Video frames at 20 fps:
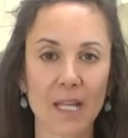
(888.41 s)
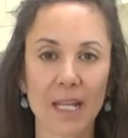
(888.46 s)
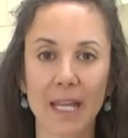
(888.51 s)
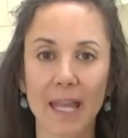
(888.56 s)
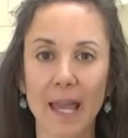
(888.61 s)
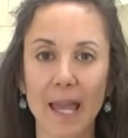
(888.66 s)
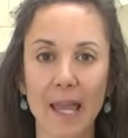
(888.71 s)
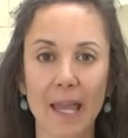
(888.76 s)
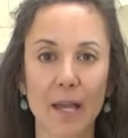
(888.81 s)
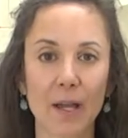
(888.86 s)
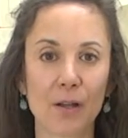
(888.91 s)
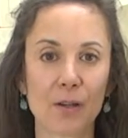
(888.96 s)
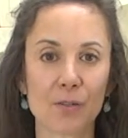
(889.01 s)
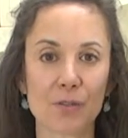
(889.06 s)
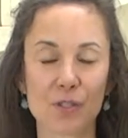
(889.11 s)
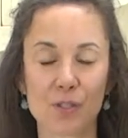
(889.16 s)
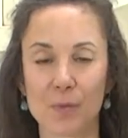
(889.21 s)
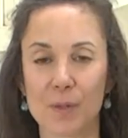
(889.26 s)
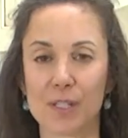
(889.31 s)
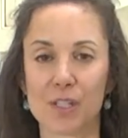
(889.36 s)
Kale,
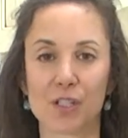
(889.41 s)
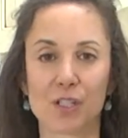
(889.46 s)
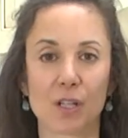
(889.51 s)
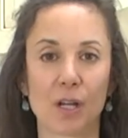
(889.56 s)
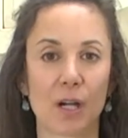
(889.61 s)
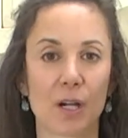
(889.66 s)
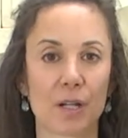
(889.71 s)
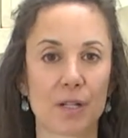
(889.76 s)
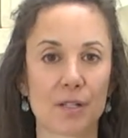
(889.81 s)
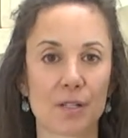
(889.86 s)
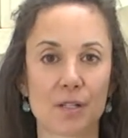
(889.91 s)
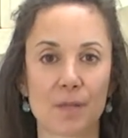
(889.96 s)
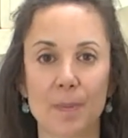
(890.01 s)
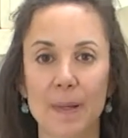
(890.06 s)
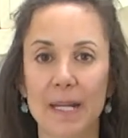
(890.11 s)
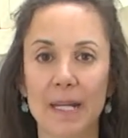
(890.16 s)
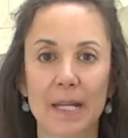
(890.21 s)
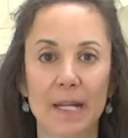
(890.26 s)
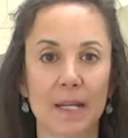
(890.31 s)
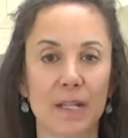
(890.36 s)
Swiss chard,
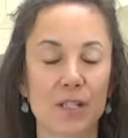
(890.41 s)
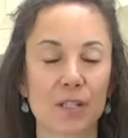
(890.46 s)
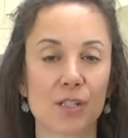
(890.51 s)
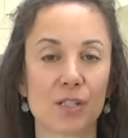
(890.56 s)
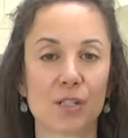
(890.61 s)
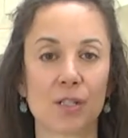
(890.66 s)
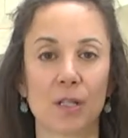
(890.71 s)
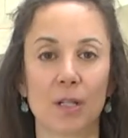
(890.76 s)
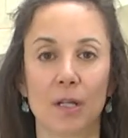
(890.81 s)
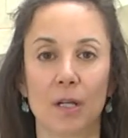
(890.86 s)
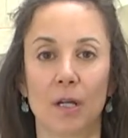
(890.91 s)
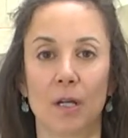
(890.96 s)
spinach,